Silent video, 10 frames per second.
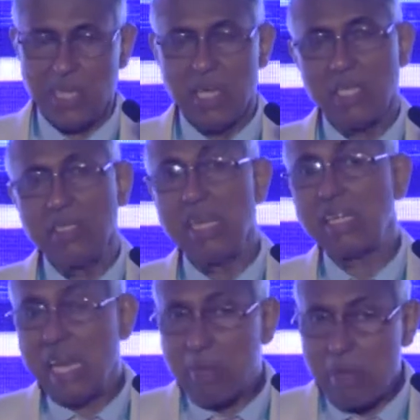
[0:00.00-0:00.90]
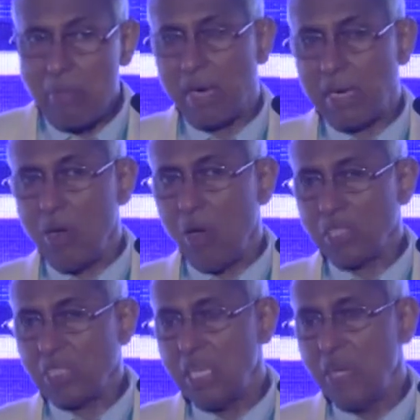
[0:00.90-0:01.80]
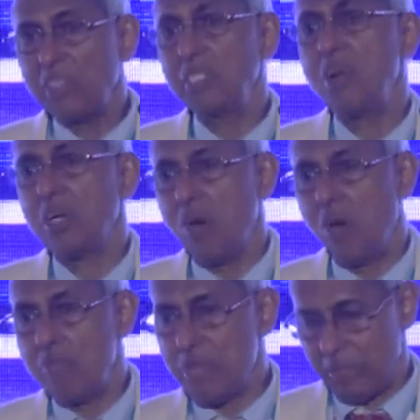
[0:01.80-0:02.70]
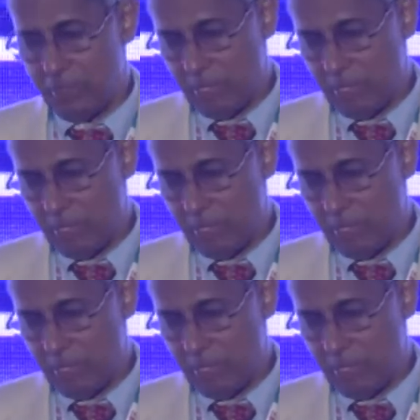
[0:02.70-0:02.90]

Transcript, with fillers: there can be blood loss which is not obvious,